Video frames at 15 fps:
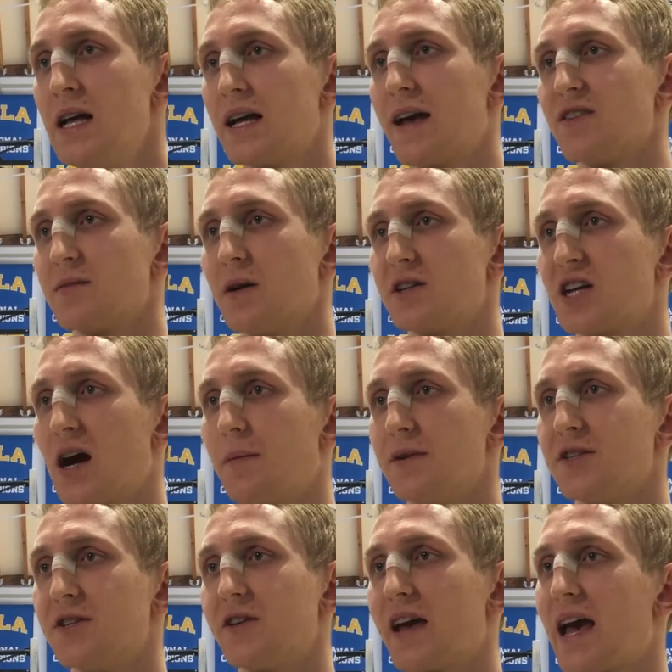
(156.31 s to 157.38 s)
give as much help
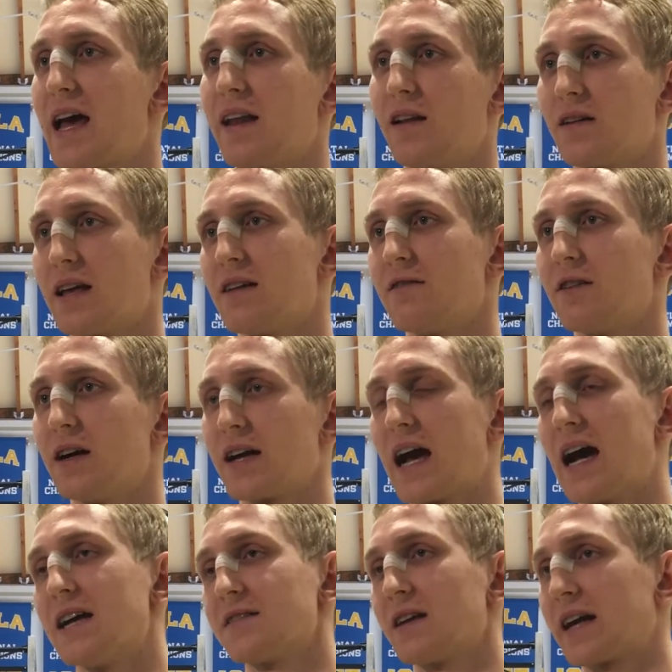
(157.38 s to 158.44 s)
as you can, and it'll give
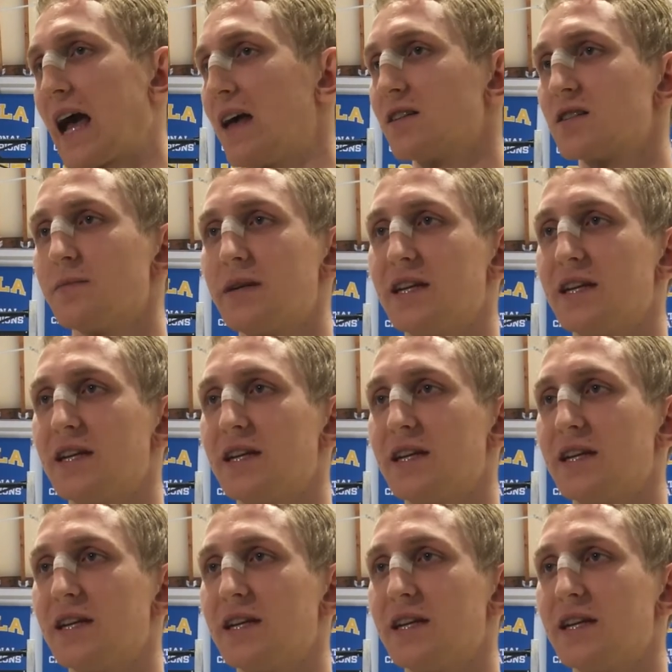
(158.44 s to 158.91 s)
guys like Alex,